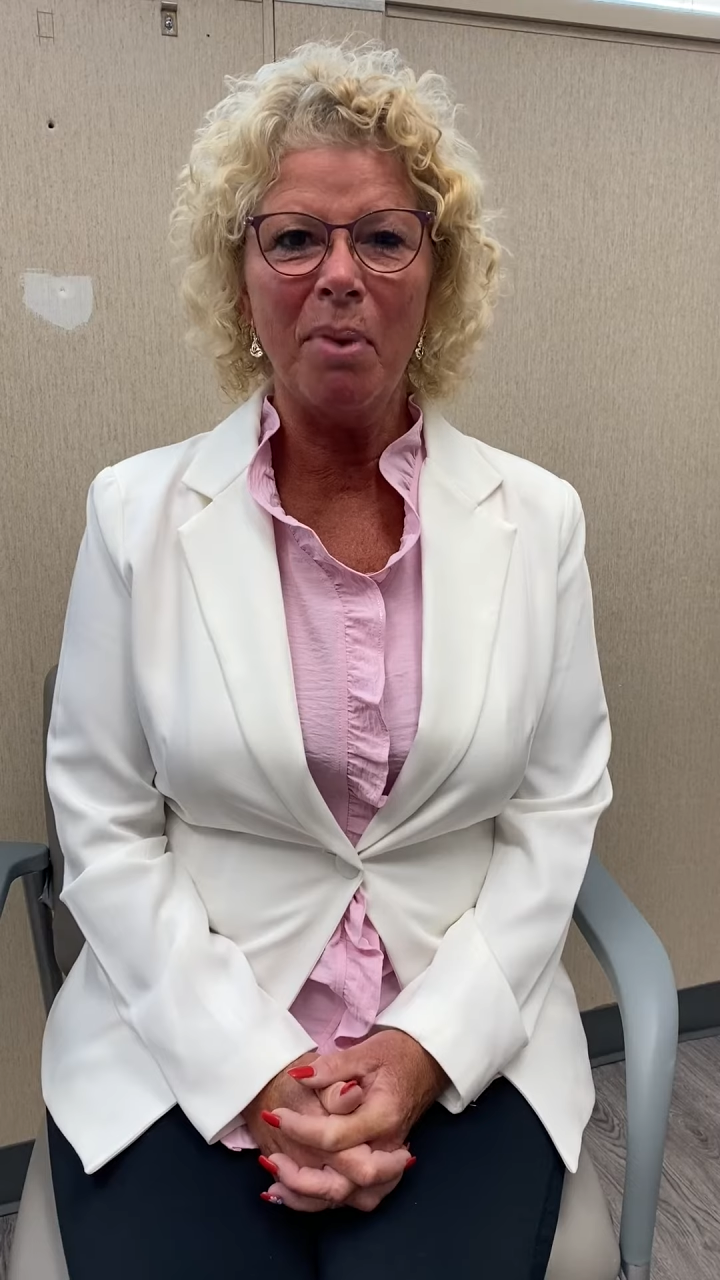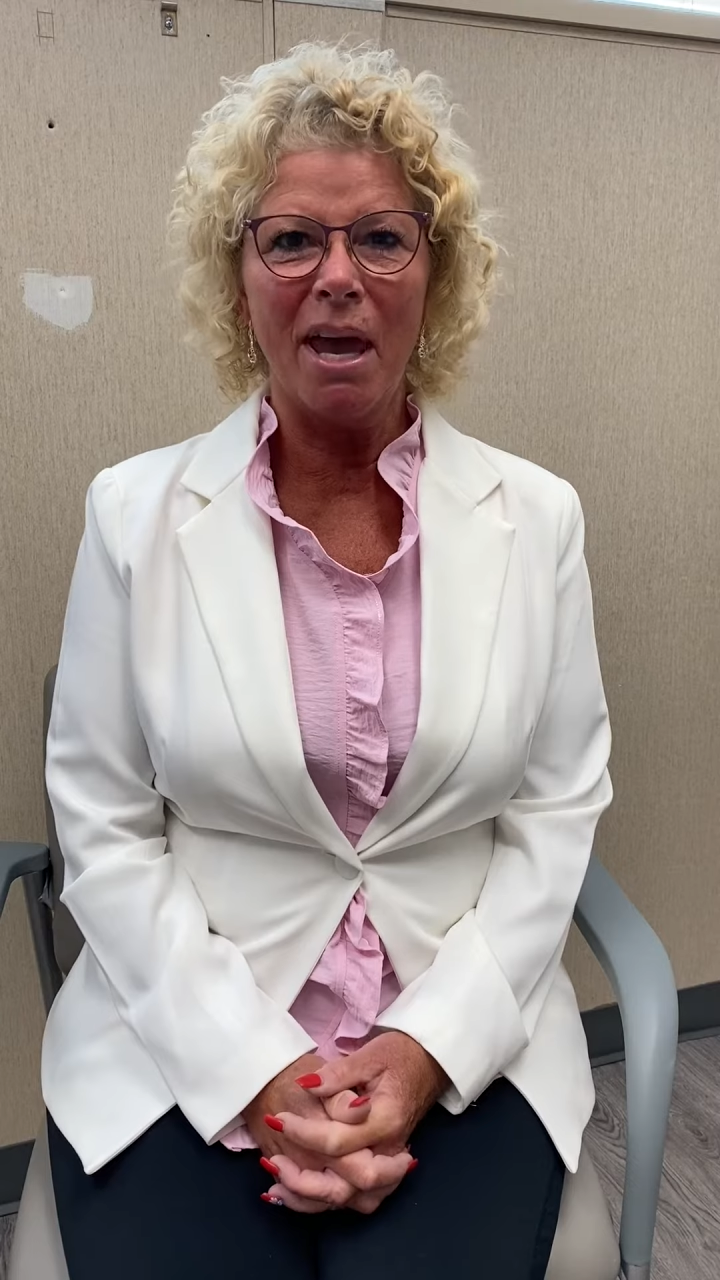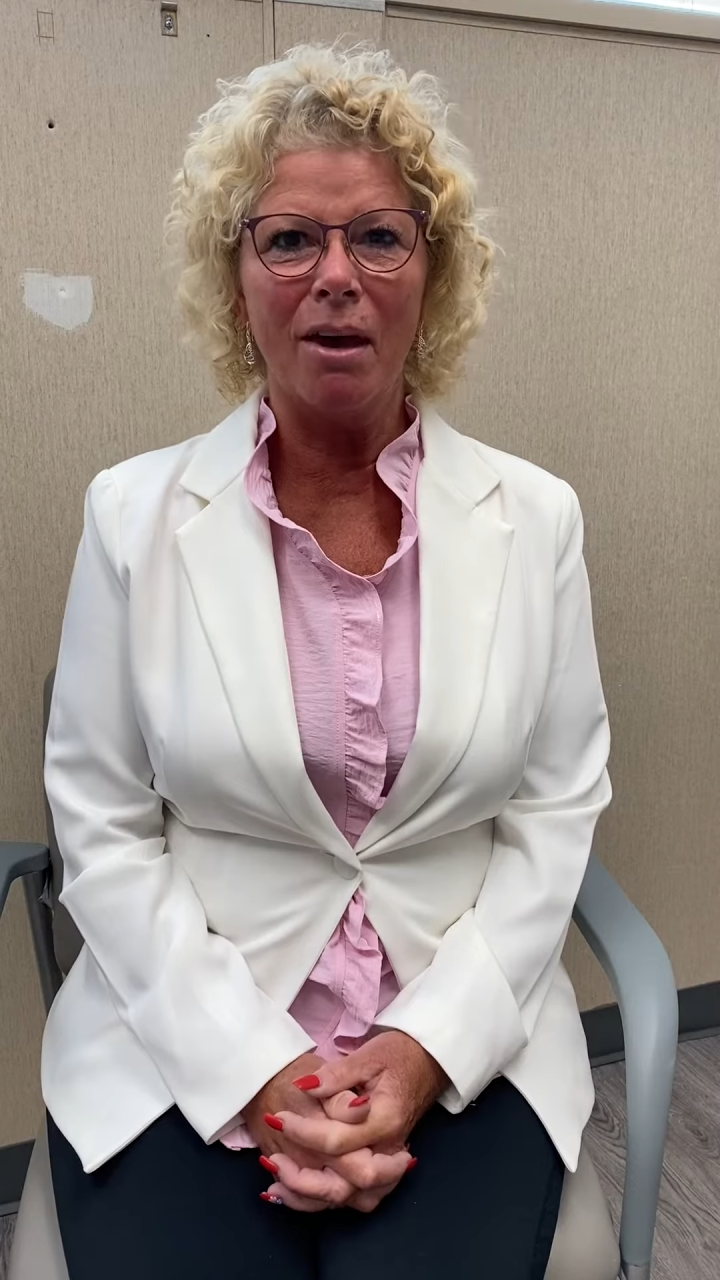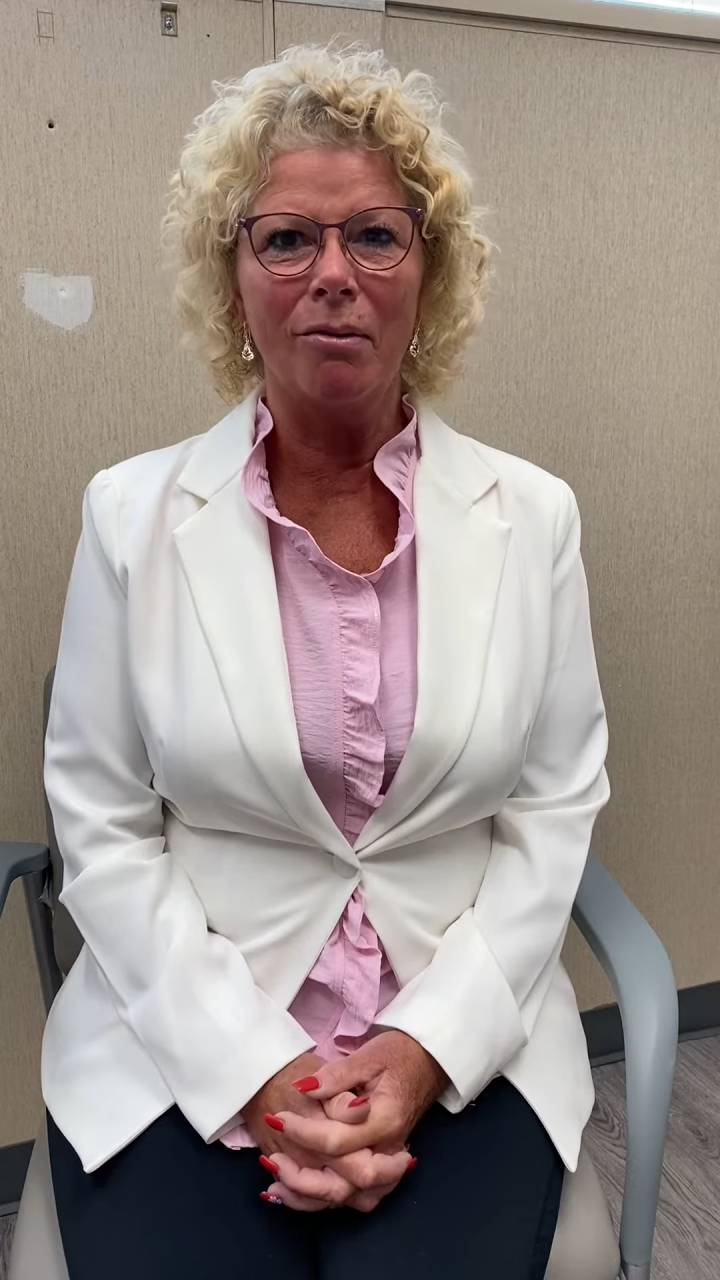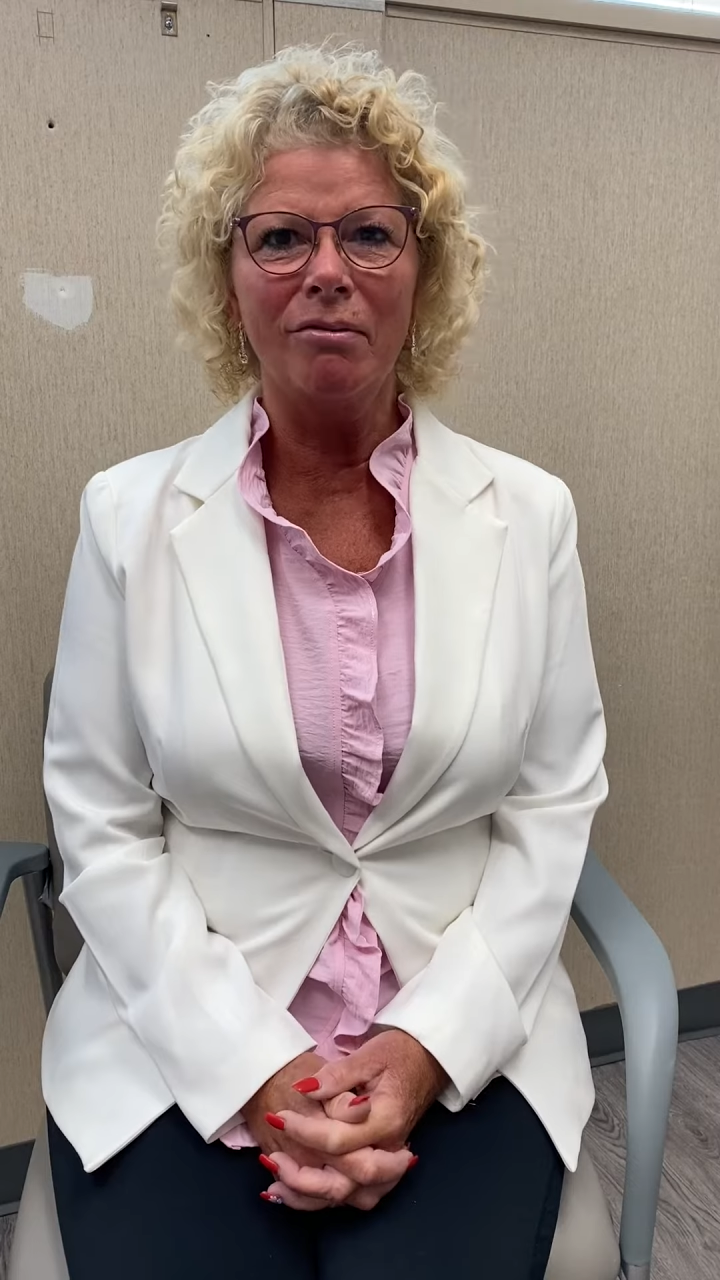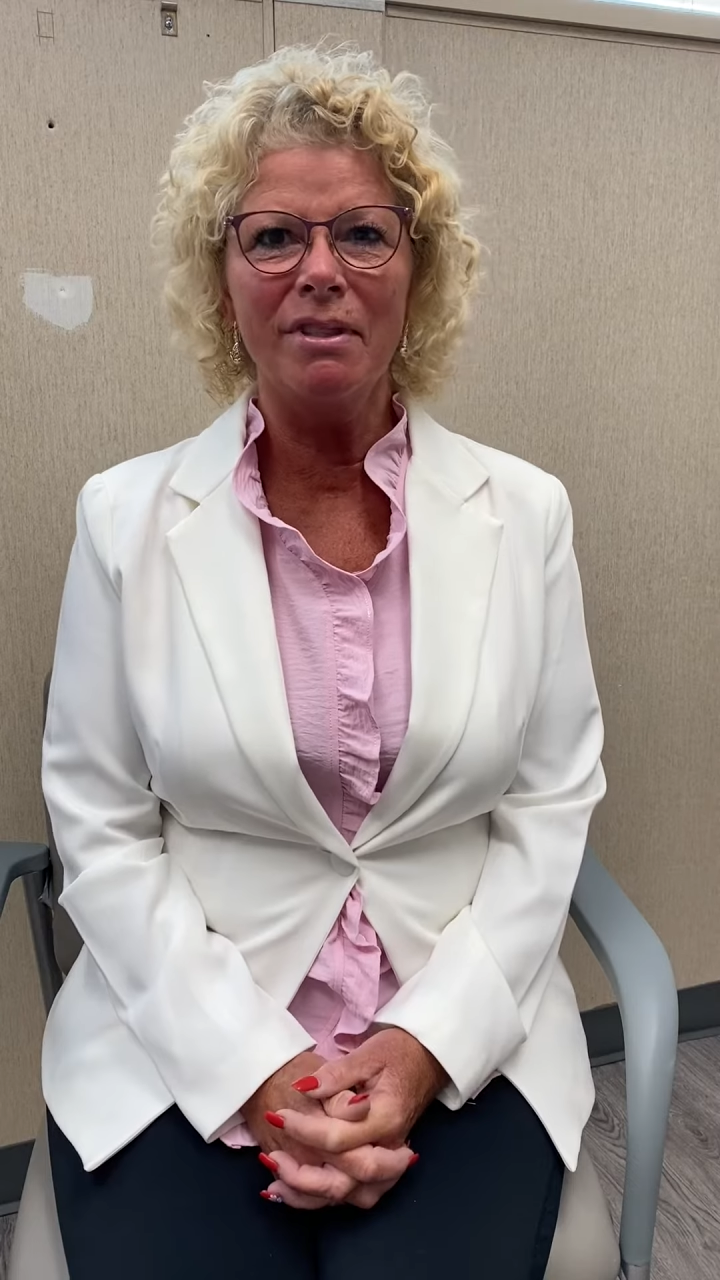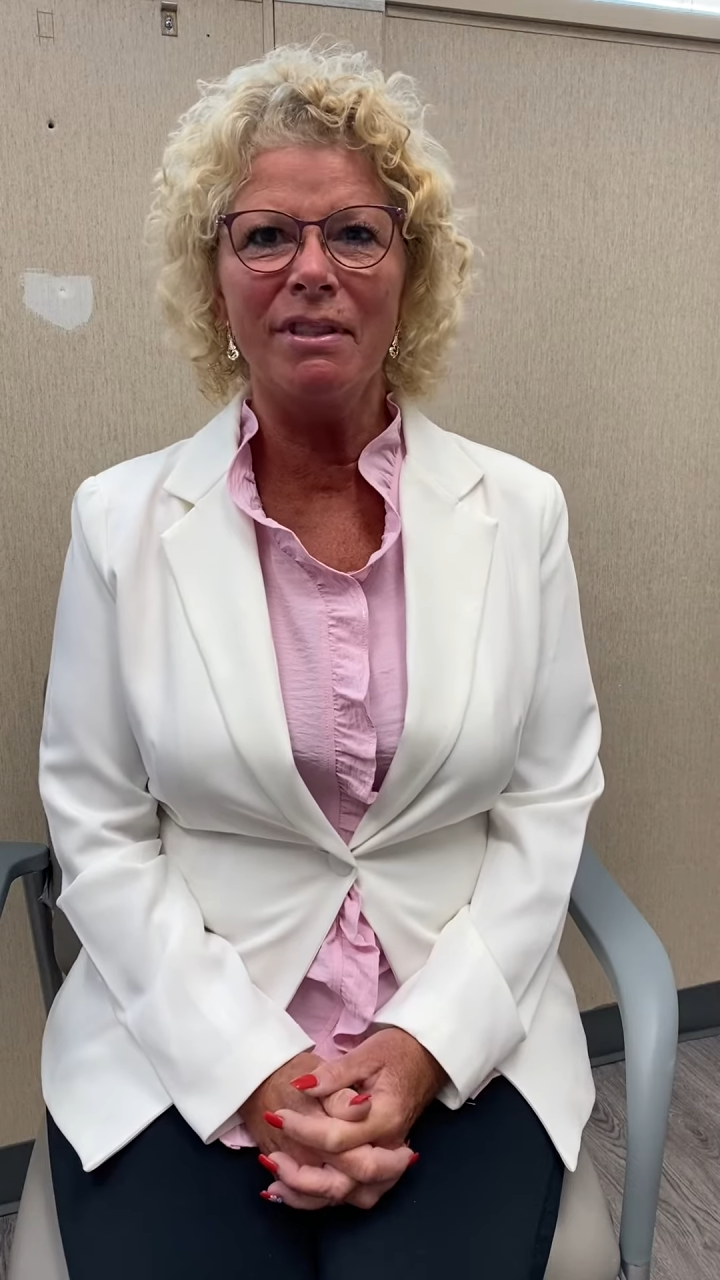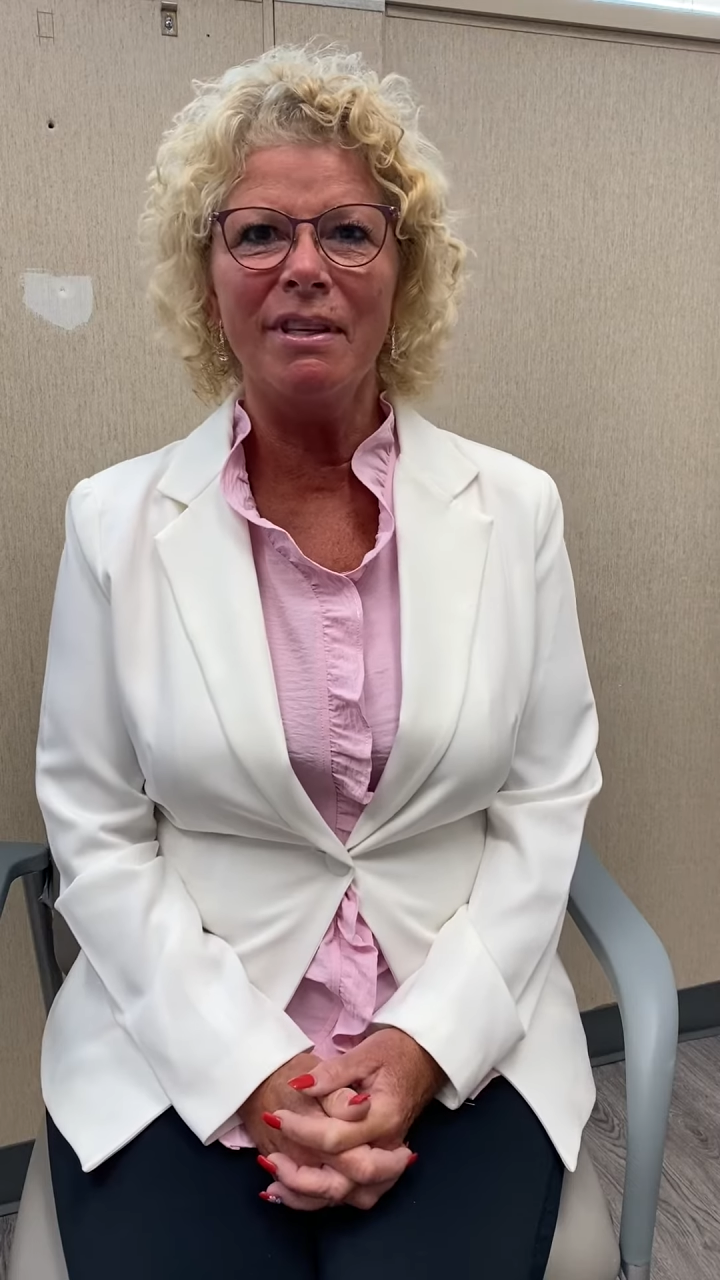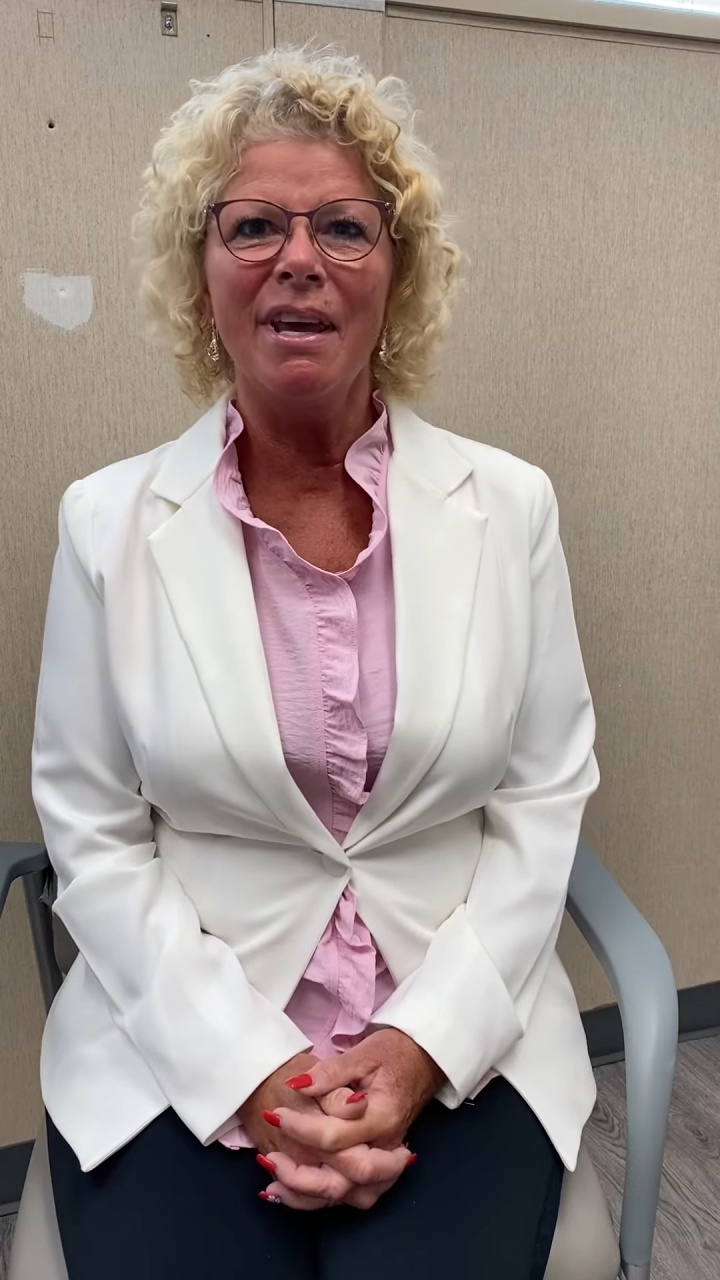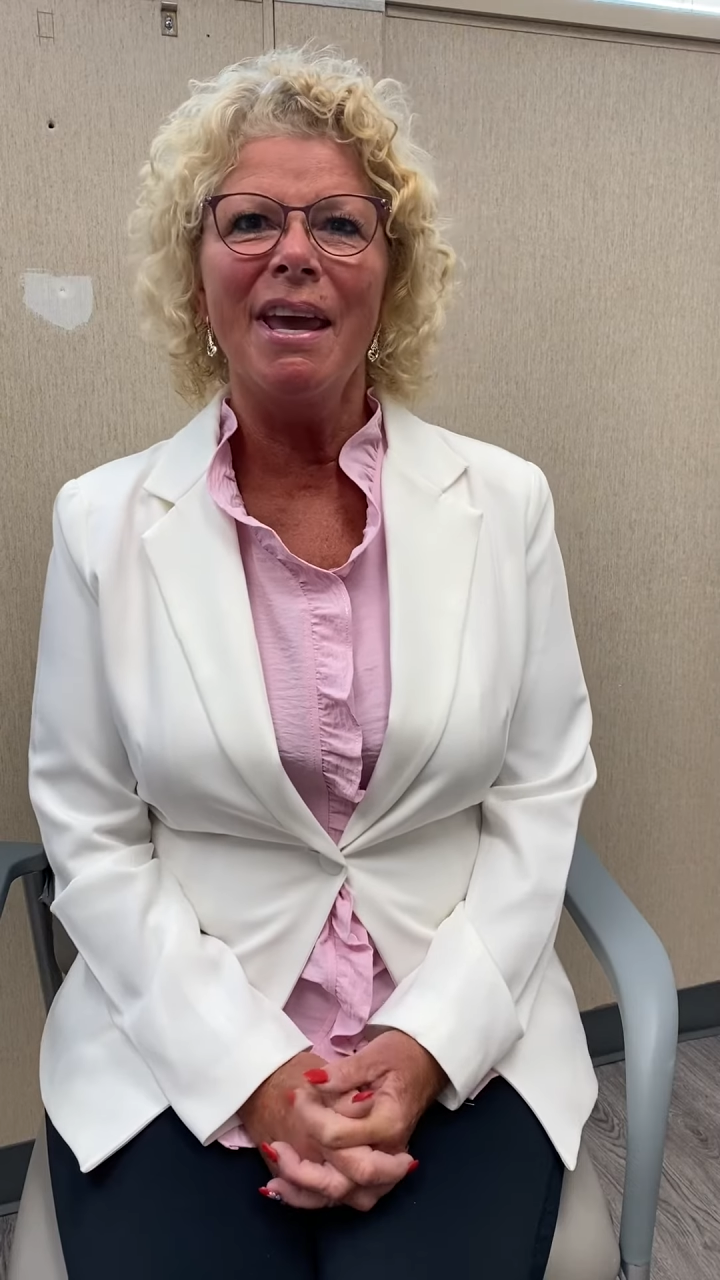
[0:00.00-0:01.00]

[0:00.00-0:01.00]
pounds